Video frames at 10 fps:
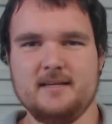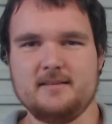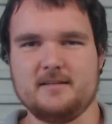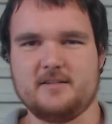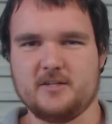
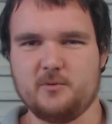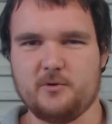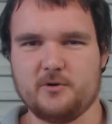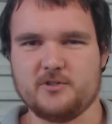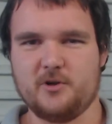the Desert
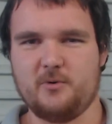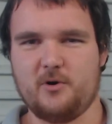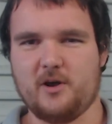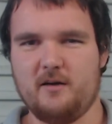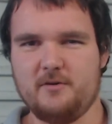War is so
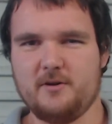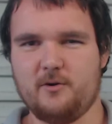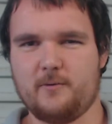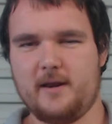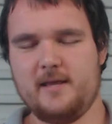well covered
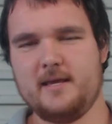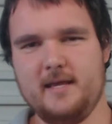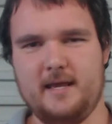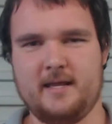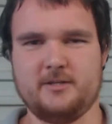already,
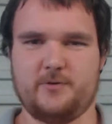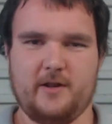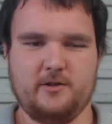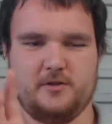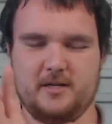and
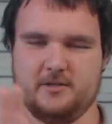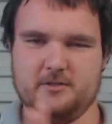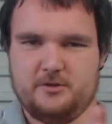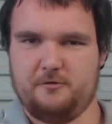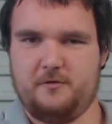Australia and New Zealand
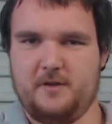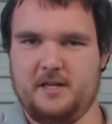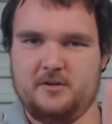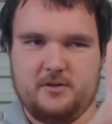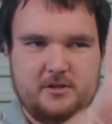just sort of
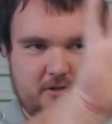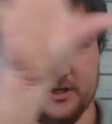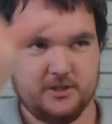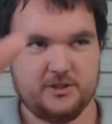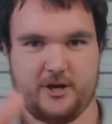fit into the
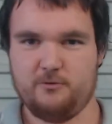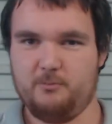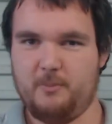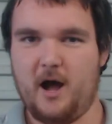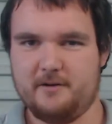
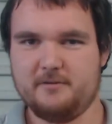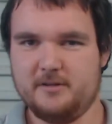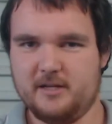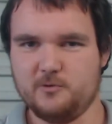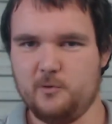general part of the
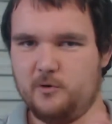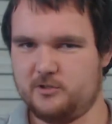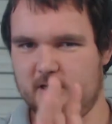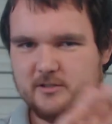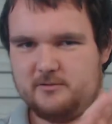Desert War,
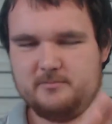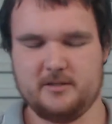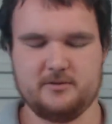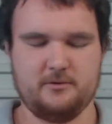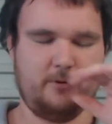so
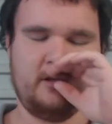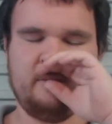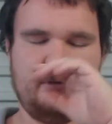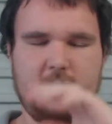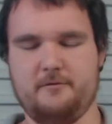that's not really
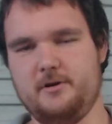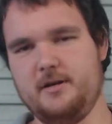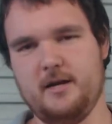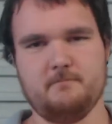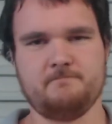going to be
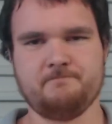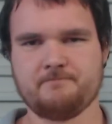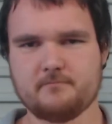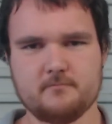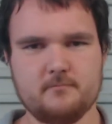covered.
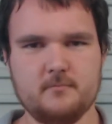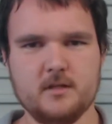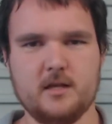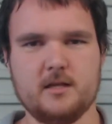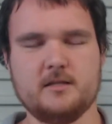
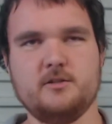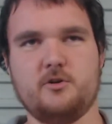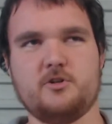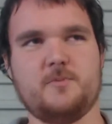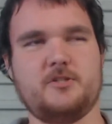
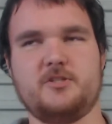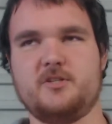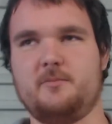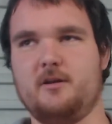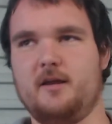Not as much as
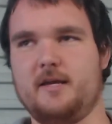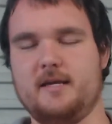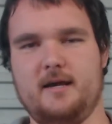something like